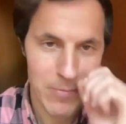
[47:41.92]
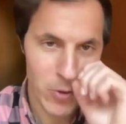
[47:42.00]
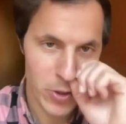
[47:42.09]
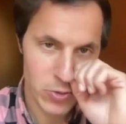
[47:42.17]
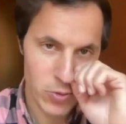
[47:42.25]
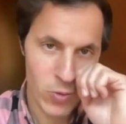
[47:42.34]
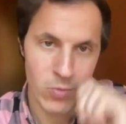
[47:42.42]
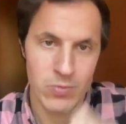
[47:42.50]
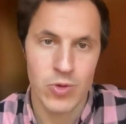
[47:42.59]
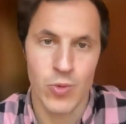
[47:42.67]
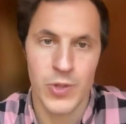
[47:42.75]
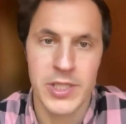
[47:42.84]
I'm going
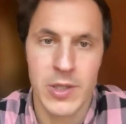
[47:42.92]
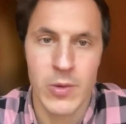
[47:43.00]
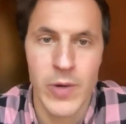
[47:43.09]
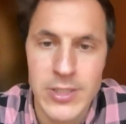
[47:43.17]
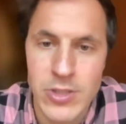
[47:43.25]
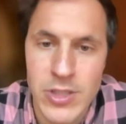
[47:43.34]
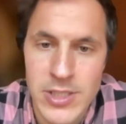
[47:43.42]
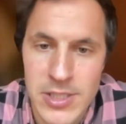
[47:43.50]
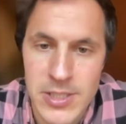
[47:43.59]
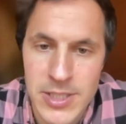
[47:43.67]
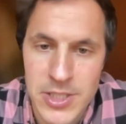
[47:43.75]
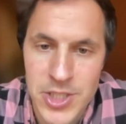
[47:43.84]
to read the question that
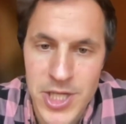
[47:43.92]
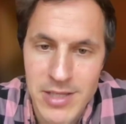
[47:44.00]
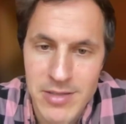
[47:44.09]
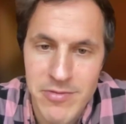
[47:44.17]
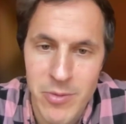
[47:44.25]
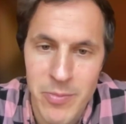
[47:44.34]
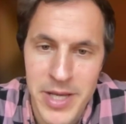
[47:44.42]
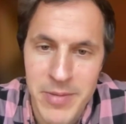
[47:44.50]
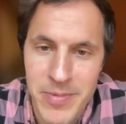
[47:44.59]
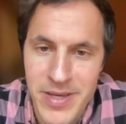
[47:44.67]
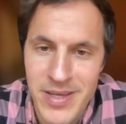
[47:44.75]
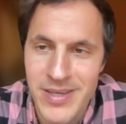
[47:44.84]
is in the chat from
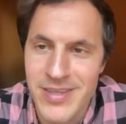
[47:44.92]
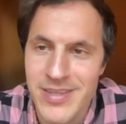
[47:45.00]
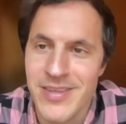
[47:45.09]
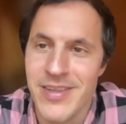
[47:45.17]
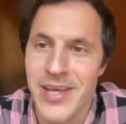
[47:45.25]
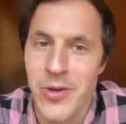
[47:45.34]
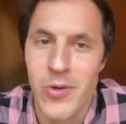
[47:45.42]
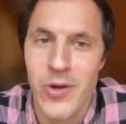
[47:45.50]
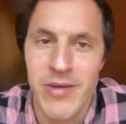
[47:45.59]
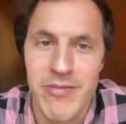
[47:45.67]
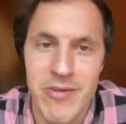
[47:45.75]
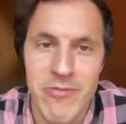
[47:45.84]
Evie. Thank
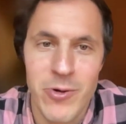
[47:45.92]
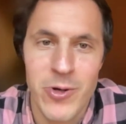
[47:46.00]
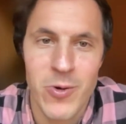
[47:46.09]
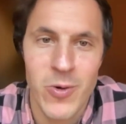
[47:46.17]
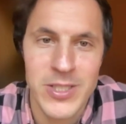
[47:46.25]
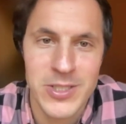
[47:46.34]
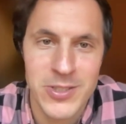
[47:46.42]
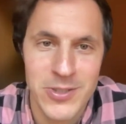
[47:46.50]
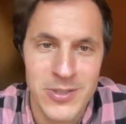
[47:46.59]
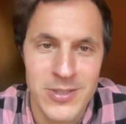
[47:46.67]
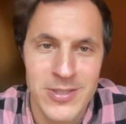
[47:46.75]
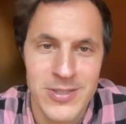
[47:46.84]
you, Evie, for your
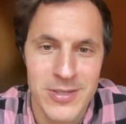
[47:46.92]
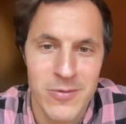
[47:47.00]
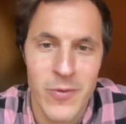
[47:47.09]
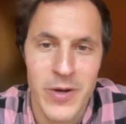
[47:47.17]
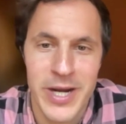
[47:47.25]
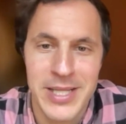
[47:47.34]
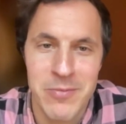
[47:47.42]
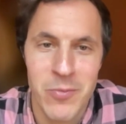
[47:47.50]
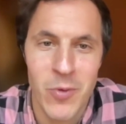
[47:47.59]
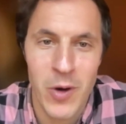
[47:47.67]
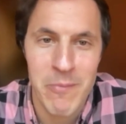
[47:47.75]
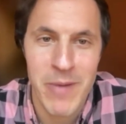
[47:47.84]
question. We're getting
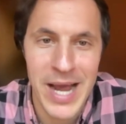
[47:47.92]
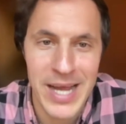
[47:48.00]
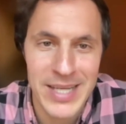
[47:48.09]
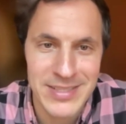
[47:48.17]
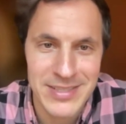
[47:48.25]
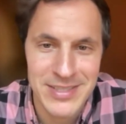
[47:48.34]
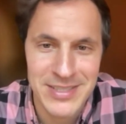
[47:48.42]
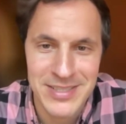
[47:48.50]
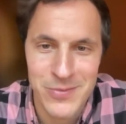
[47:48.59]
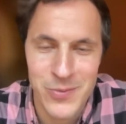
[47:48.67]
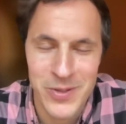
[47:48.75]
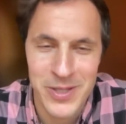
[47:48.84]
more
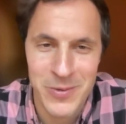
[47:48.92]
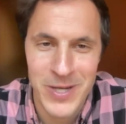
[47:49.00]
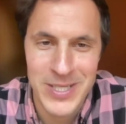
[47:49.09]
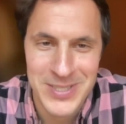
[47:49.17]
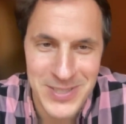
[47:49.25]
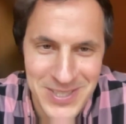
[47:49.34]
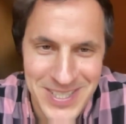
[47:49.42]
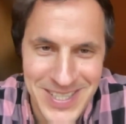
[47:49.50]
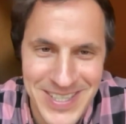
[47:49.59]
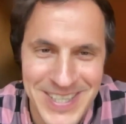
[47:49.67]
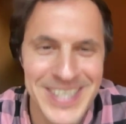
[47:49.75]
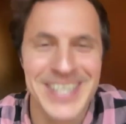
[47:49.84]
advanced with the
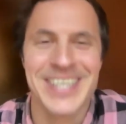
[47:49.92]
questions.